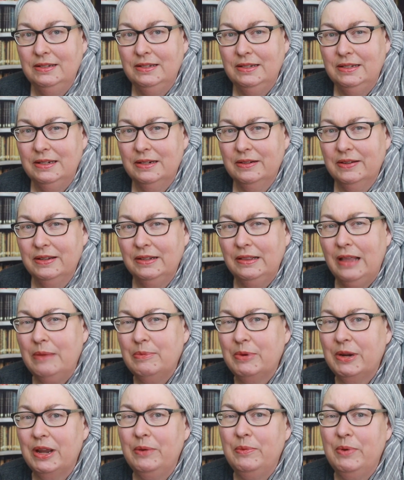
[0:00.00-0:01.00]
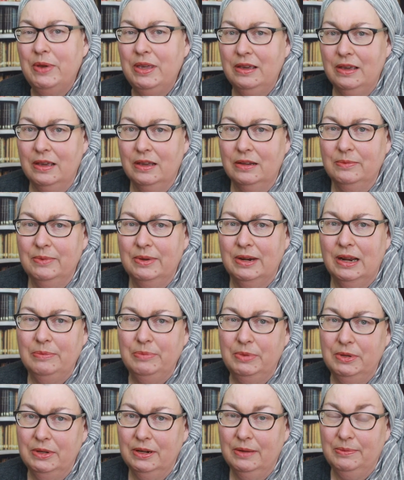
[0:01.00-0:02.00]
During Labor Day weekend, when I
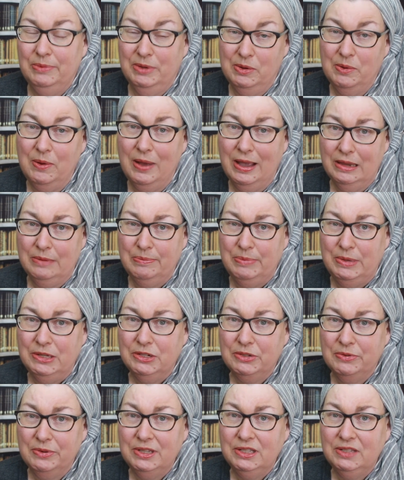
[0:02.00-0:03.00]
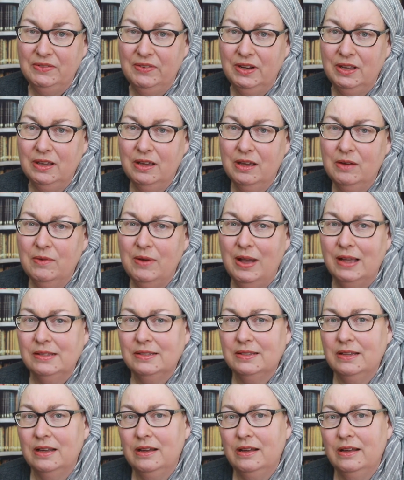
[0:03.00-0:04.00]
put up the Quiet Beach Reads video, I
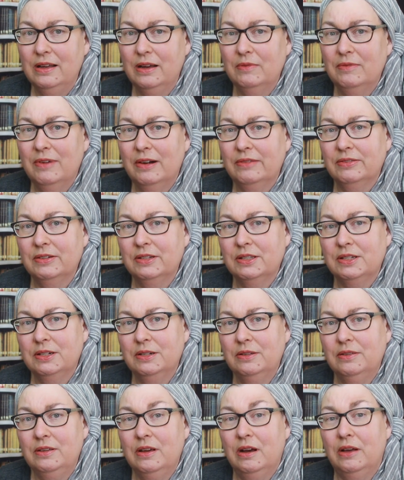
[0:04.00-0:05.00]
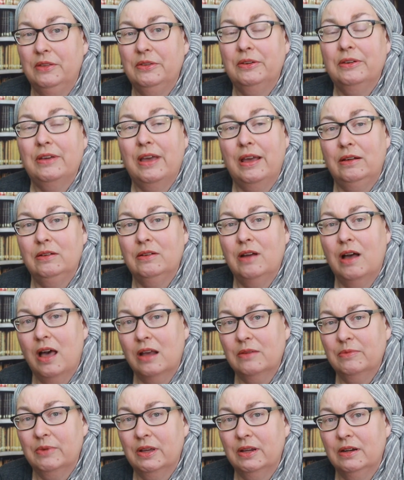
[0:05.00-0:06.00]
saw a reference to the author Gail
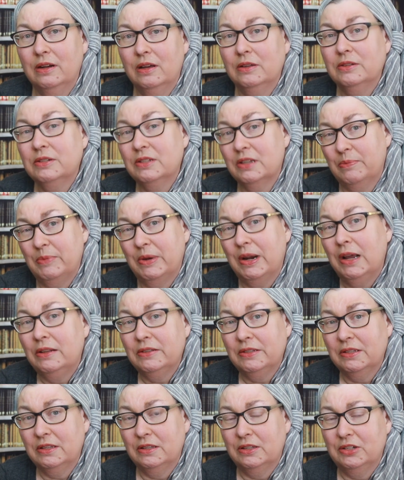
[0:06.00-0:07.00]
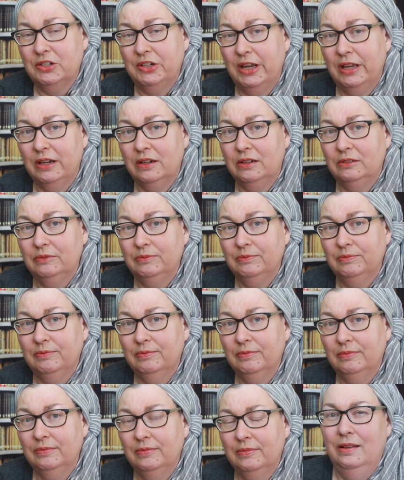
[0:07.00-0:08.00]
Godwin on someone else's channel.
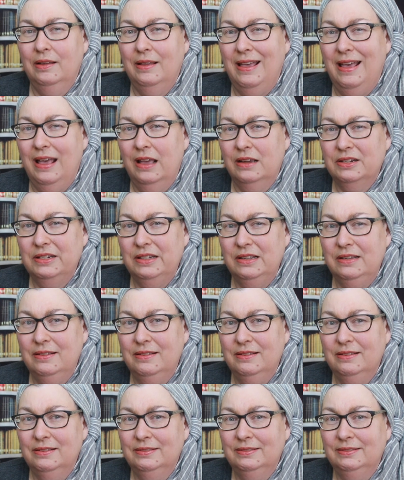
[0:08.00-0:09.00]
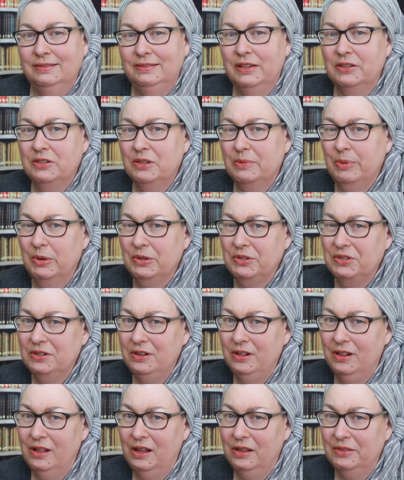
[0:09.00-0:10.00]
Actually, there's a
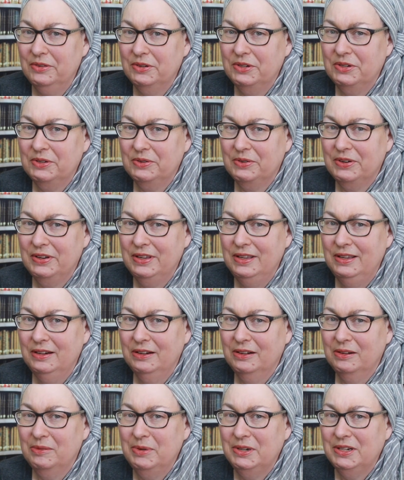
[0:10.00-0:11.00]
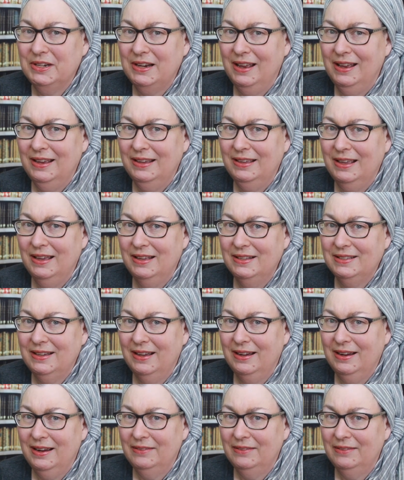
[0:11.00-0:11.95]
personal author story here which I guess I